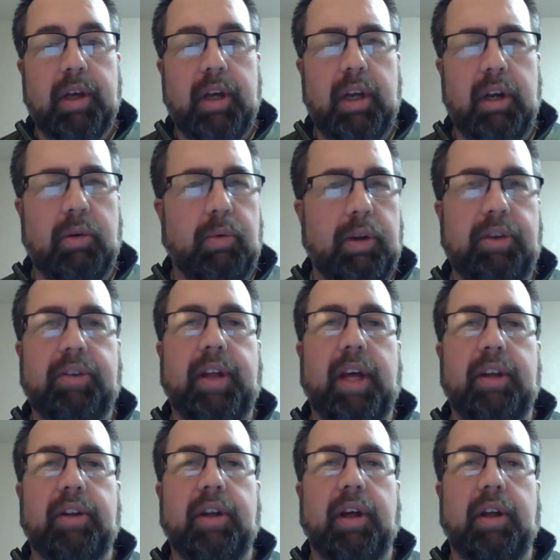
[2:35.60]
You know, was
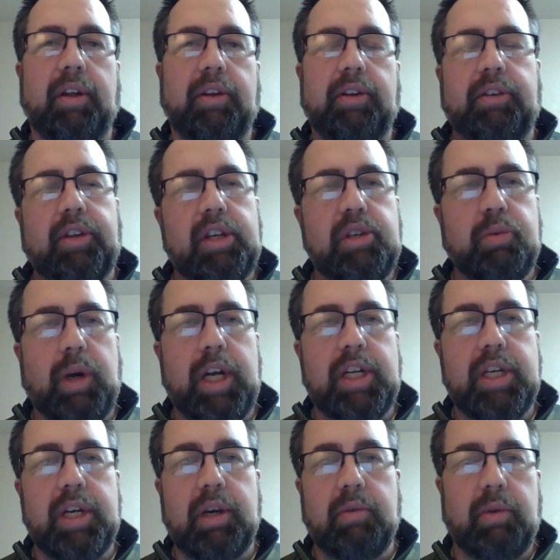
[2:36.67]
that a
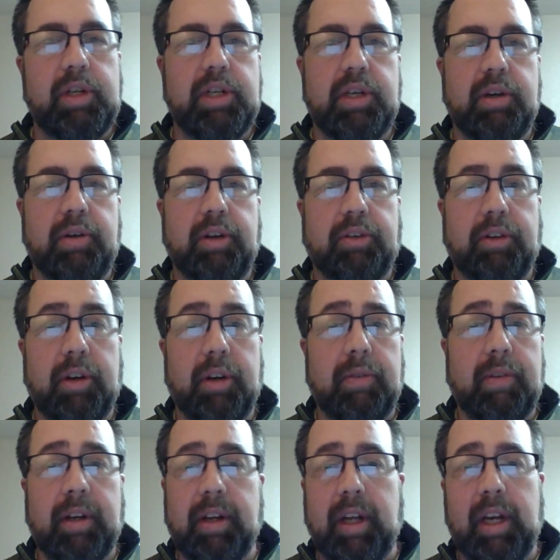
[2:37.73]
situation in which
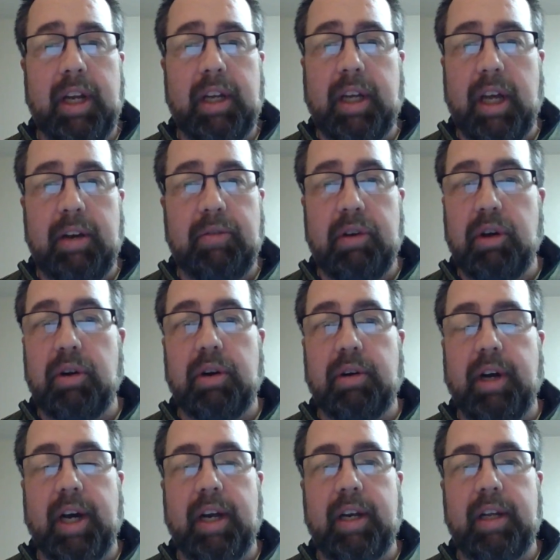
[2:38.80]
deserved any kind of
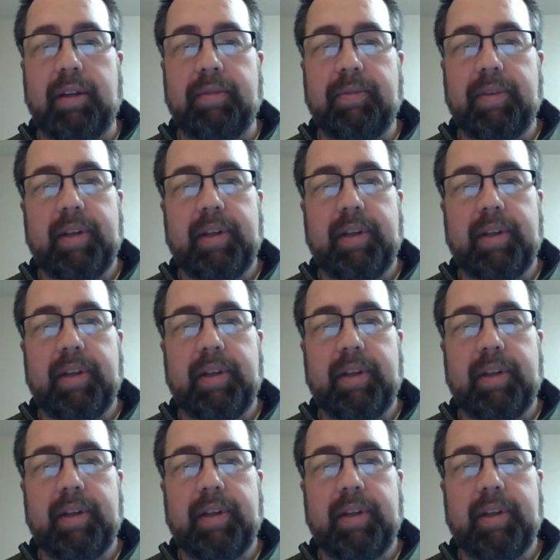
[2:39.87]
notoriety?